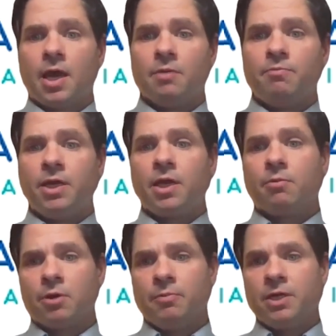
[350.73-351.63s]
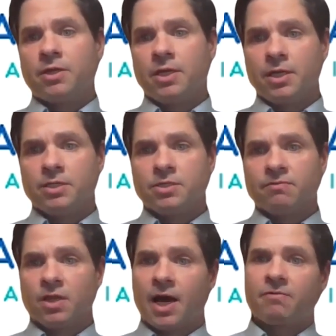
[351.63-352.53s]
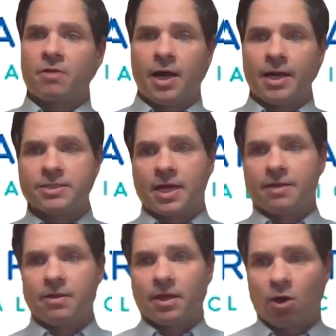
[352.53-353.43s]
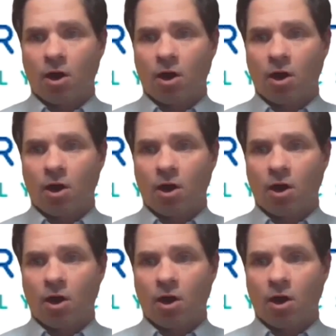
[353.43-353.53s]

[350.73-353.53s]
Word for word: and being able to meet the needs of a lot of clients that I think